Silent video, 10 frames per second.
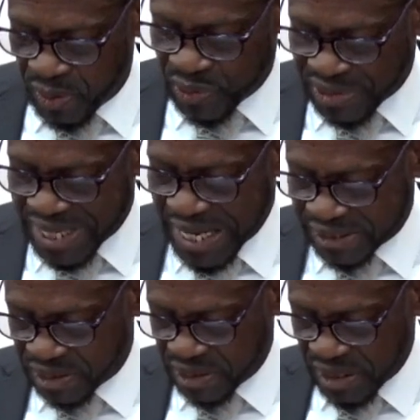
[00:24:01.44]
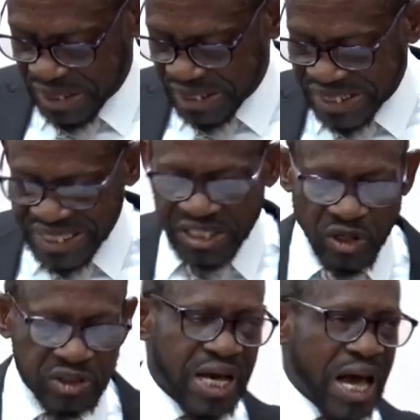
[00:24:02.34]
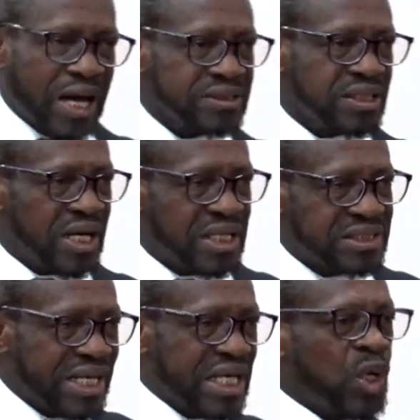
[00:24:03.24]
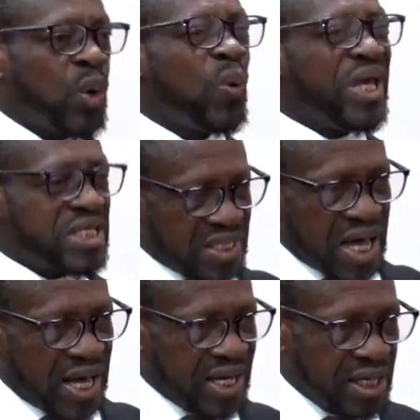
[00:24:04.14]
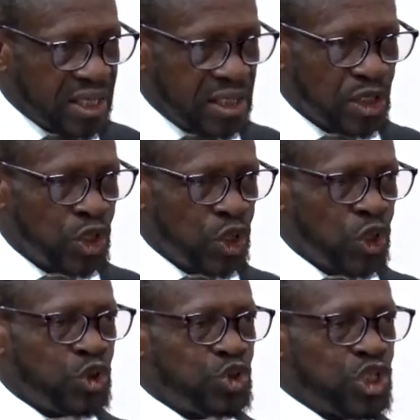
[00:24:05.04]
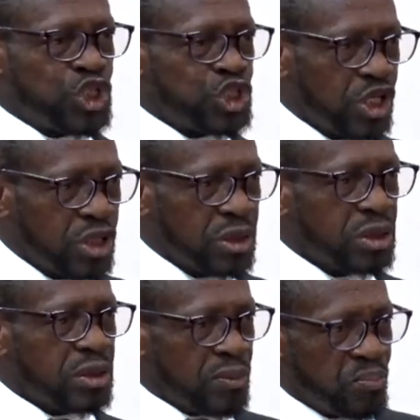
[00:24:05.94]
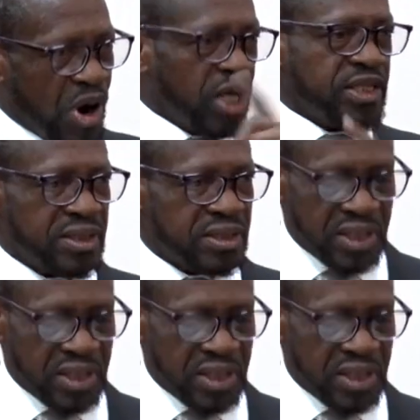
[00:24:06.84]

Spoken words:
was that it did not act as a quasi-judicial body.